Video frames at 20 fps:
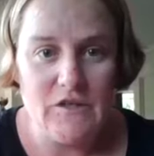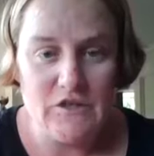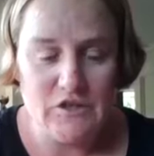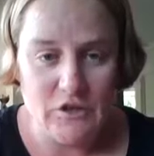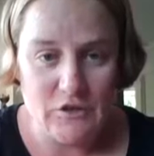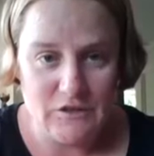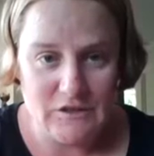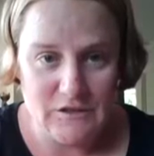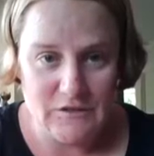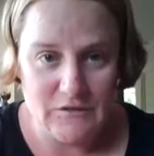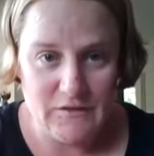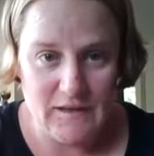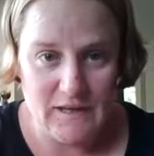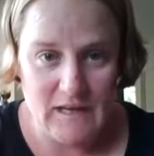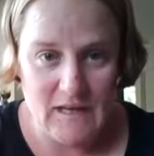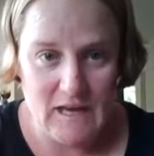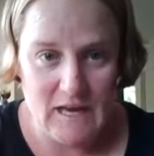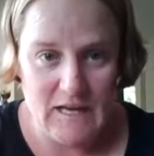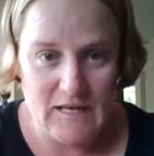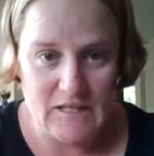Dr.
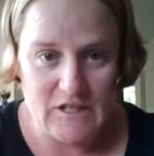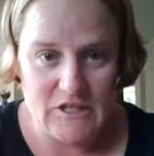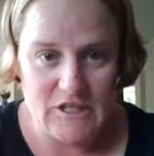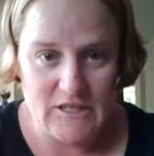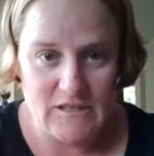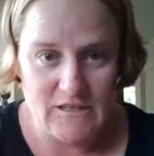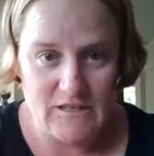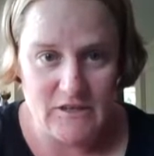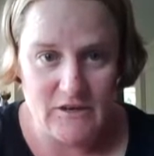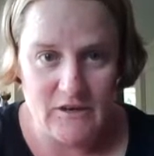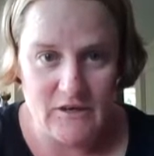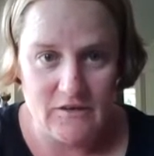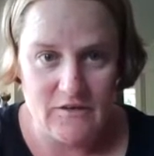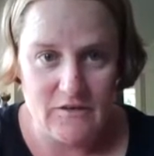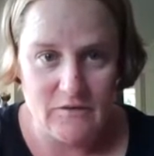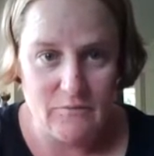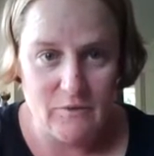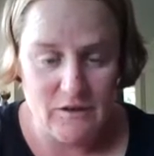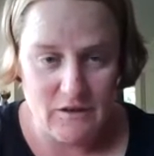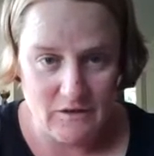Fee, as she's
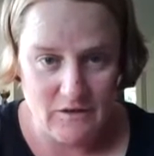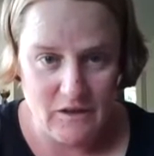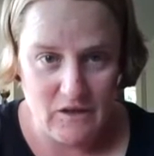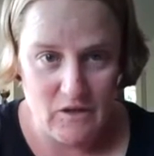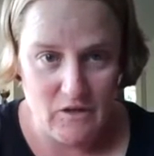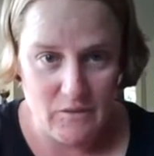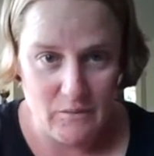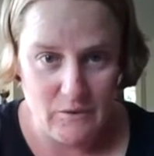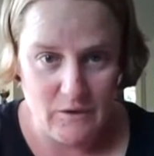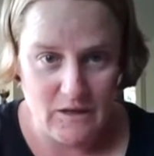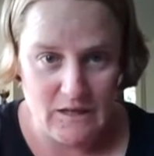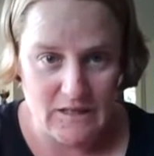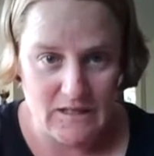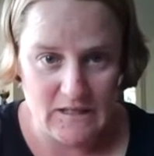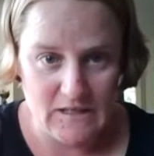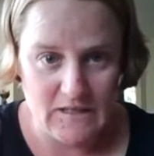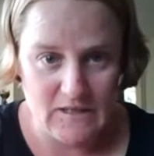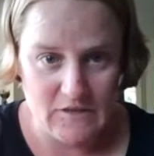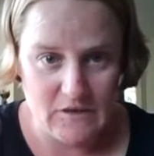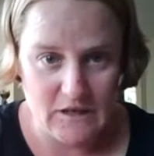known within the youth work
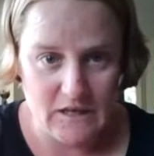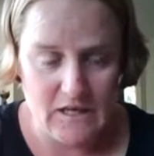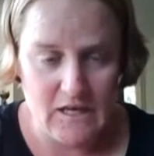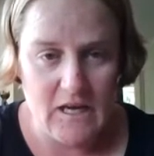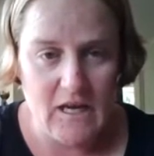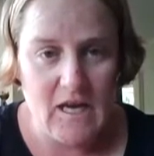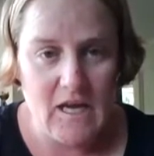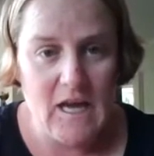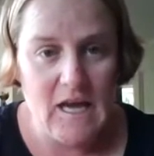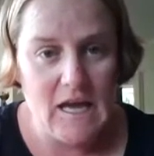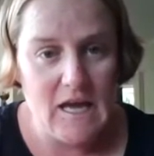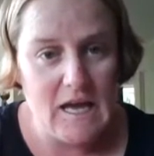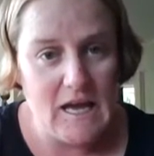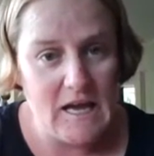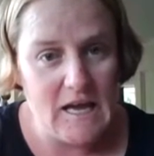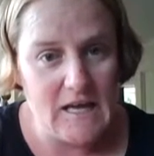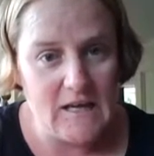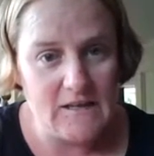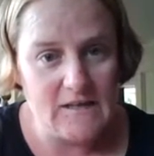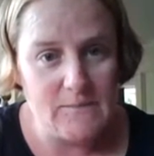industry,
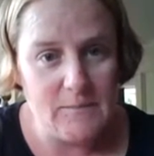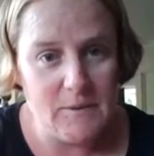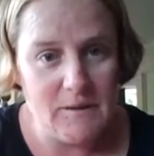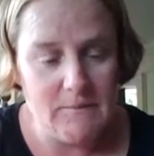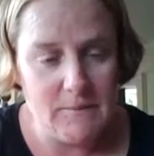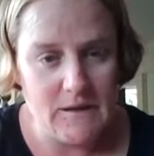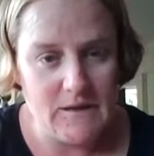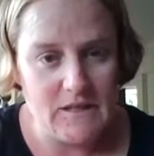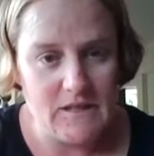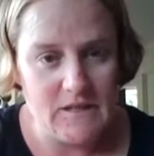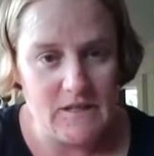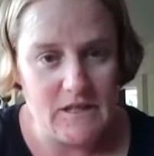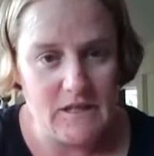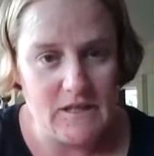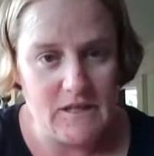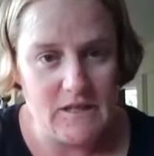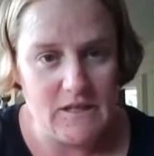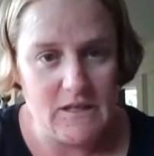has published